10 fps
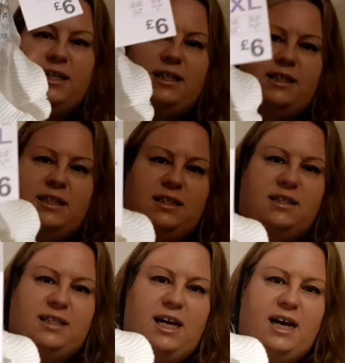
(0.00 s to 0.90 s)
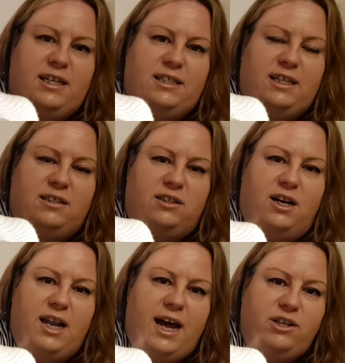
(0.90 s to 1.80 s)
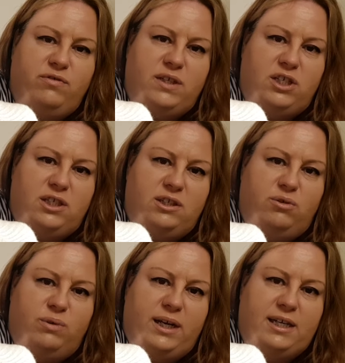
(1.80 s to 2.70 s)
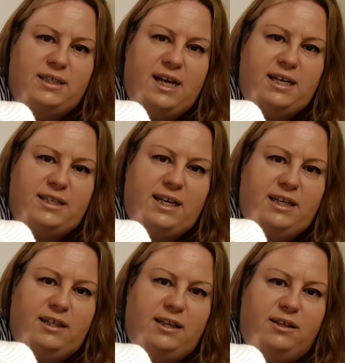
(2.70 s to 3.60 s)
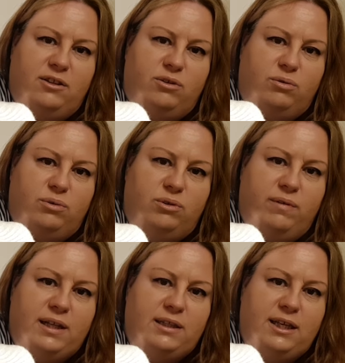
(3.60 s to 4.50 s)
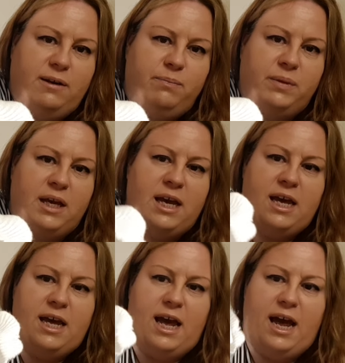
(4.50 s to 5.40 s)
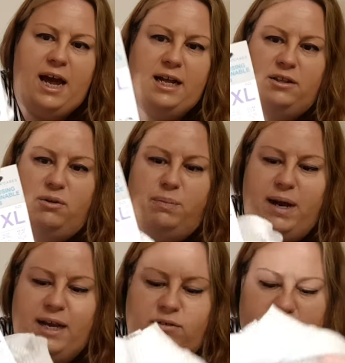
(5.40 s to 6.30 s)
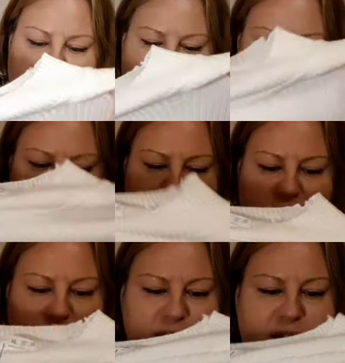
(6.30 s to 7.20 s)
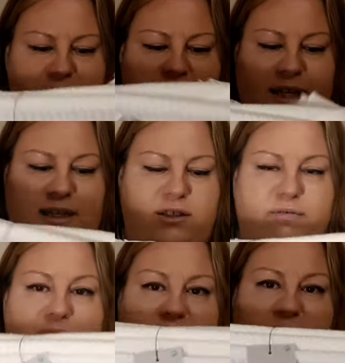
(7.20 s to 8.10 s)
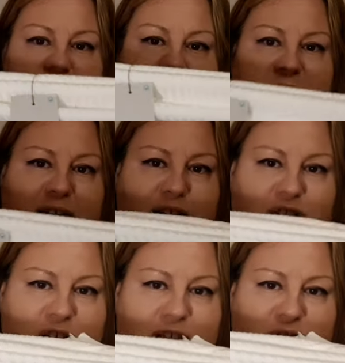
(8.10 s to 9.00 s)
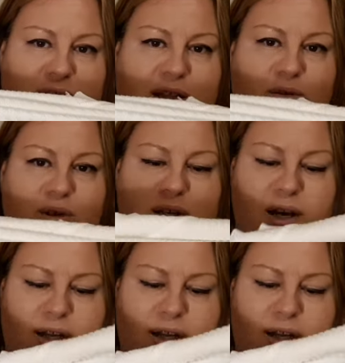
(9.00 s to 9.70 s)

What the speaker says: This is a size extra large, which is UK size 18 to 20. And the price was £6. It is very, very stretchy. So it looks